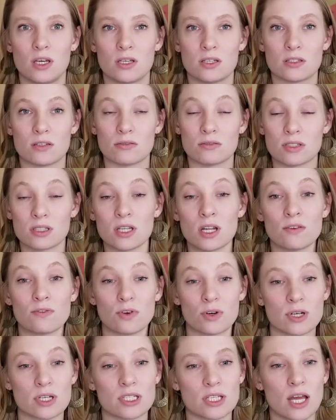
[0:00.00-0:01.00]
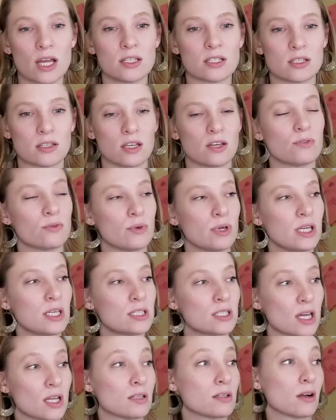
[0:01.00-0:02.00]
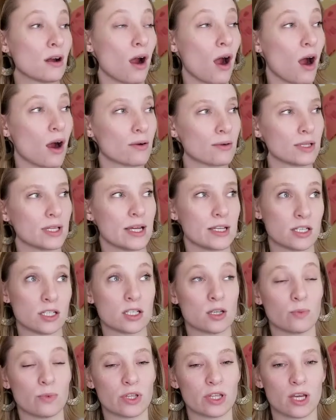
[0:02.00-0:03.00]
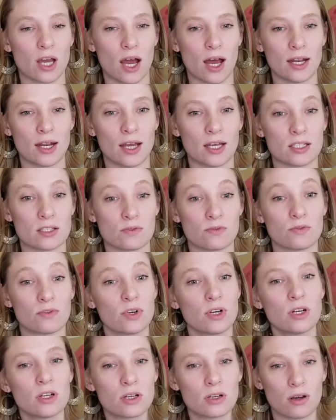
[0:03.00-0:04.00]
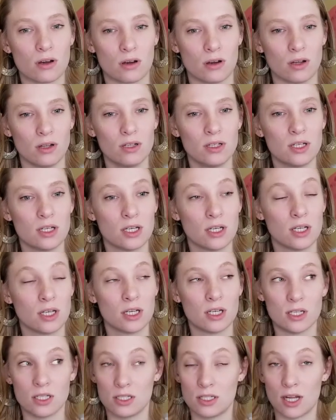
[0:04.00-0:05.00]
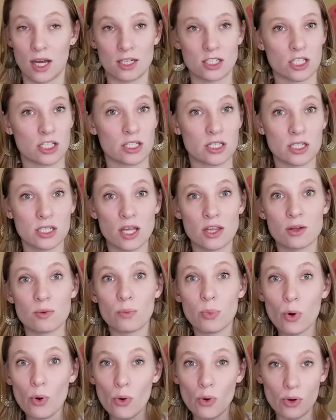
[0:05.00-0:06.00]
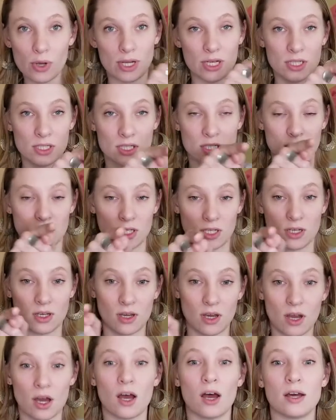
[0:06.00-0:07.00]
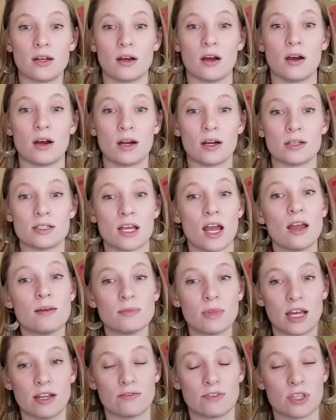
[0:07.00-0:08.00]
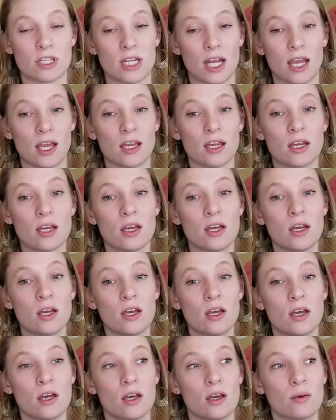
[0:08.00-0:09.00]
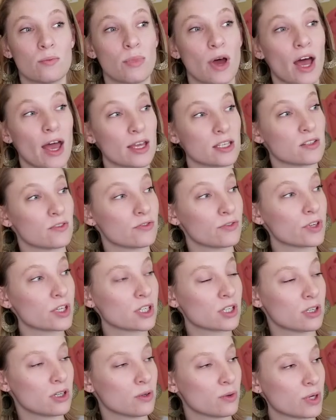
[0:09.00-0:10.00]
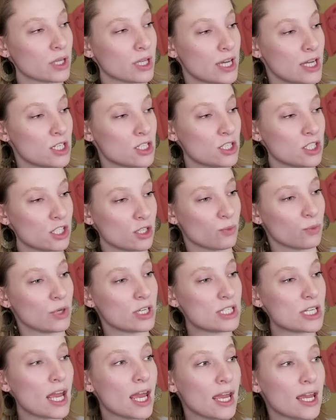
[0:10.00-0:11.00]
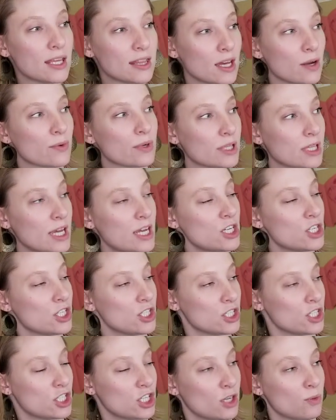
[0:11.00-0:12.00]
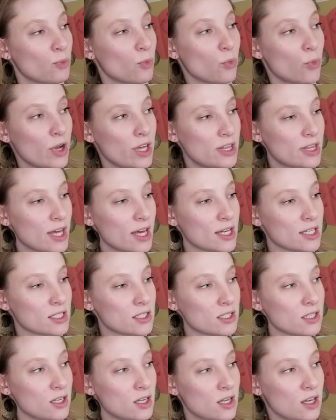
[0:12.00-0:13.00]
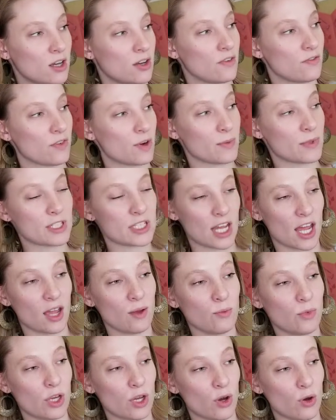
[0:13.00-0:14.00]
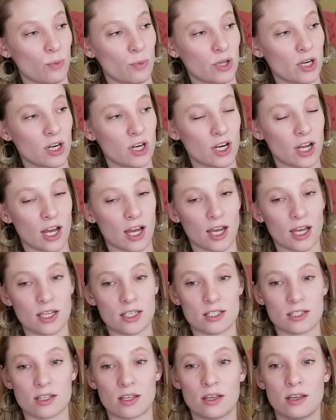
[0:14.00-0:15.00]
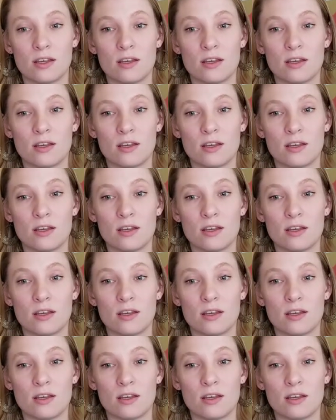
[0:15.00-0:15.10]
So instead of horizontal, if we center our relationship with God as vertical, not just another point on our timeline for the day, but as a vertical relationship, we take that relationship with us from the time we open our eyes